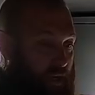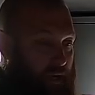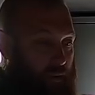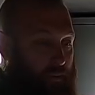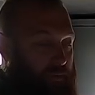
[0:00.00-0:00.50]

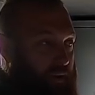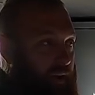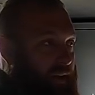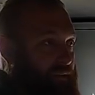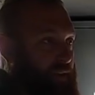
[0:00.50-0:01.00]
So
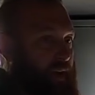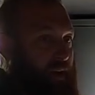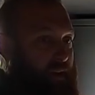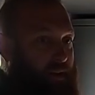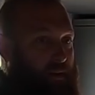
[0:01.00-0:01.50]
if
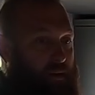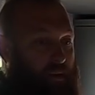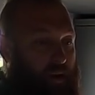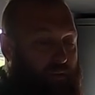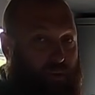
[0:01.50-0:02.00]
they
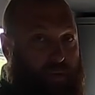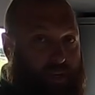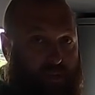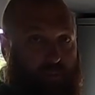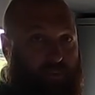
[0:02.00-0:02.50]
if you
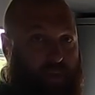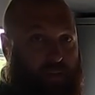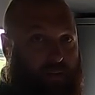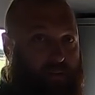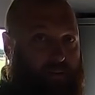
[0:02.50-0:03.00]
need
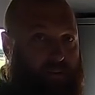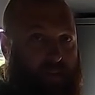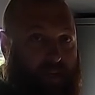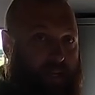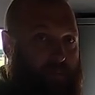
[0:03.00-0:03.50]
something,
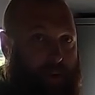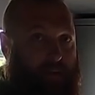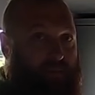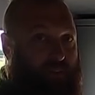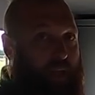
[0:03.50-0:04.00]
they kind of
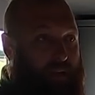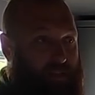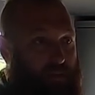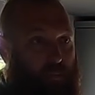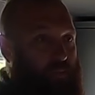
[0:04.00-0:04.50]
bend,
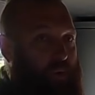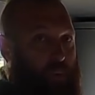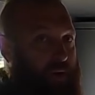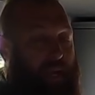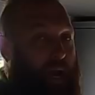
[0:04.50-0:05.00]
flex, and you
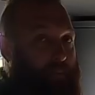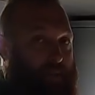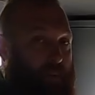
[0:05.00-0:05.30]
work it out